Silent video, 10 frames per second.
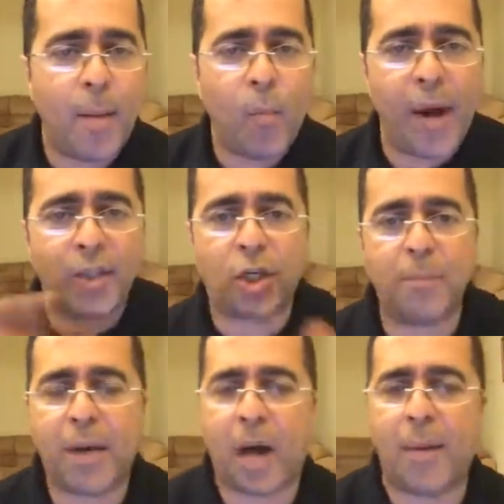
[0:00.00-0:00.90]
wage could
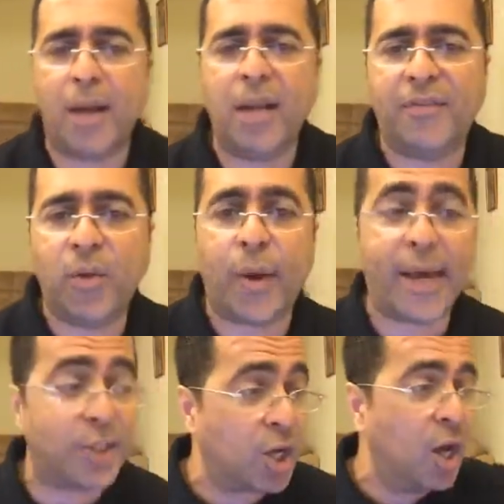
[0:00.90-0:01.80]
become a living
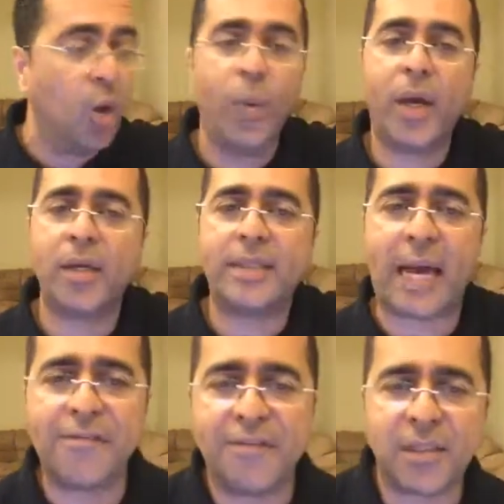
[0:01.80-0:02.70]
wage. We could
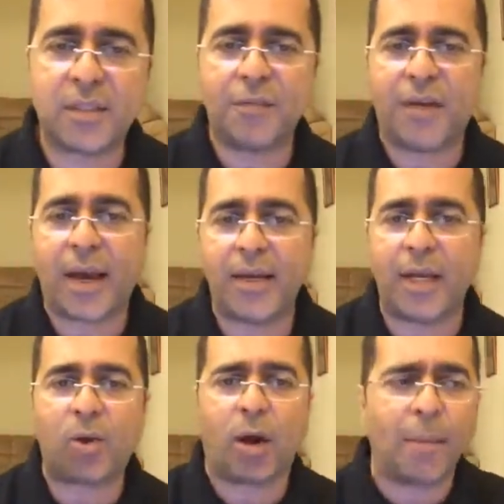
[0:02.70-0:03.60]
diversify the
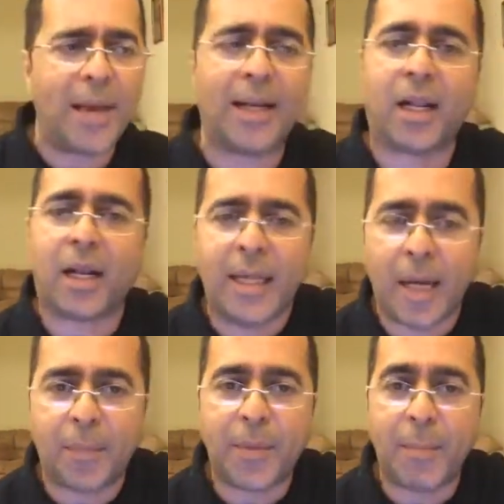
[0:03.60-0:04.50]
economy and clean
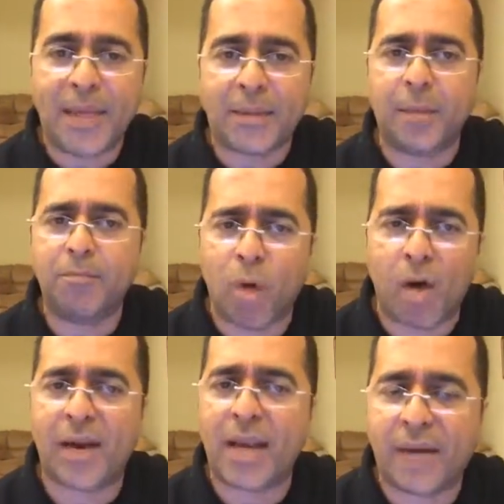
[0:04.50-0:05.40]
up the Beaton,
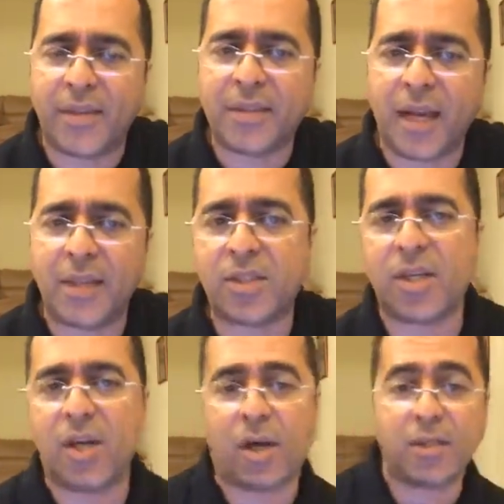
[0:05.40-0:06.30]
Mova, Lavantel and
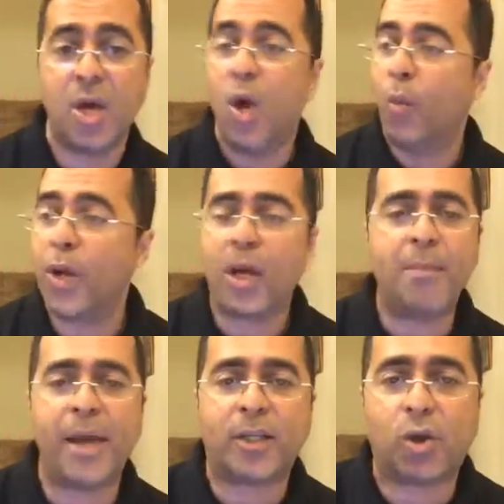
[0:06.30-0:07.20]
Silots. We could
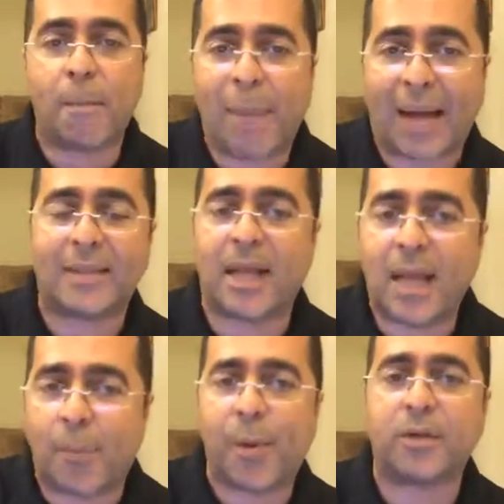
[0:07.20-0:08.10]
make sure Bagatelle,
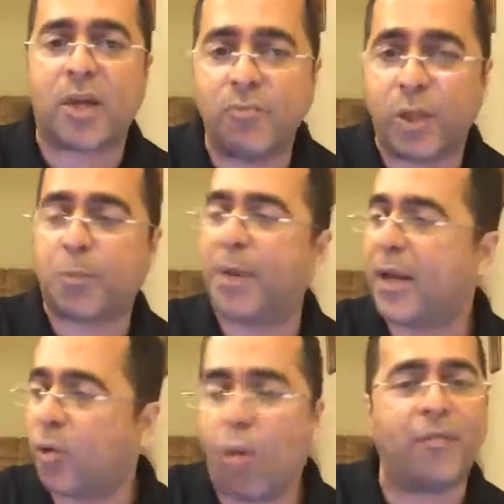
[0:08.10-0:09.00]
La Puerta, Rich
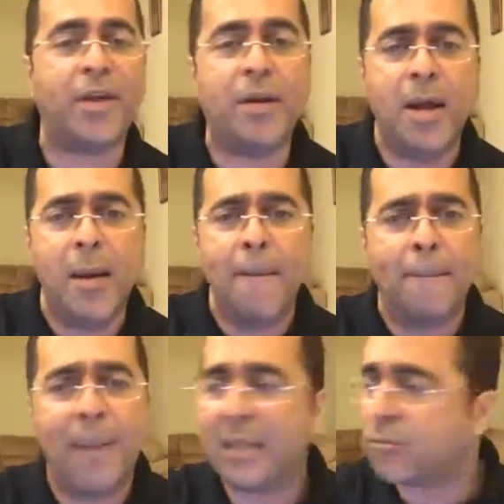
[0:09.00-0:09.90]
Plain, Covin,
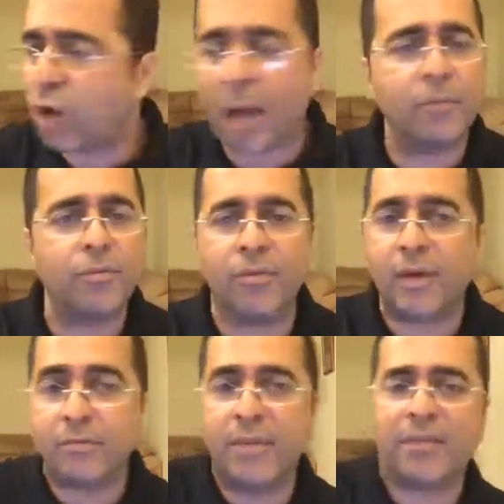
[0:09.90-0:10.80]

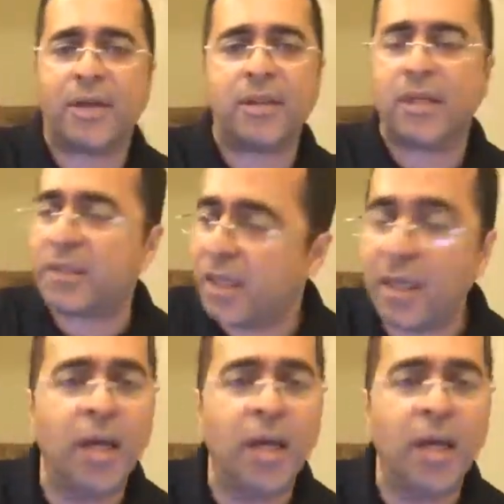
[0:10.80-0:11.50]
Never Dirty,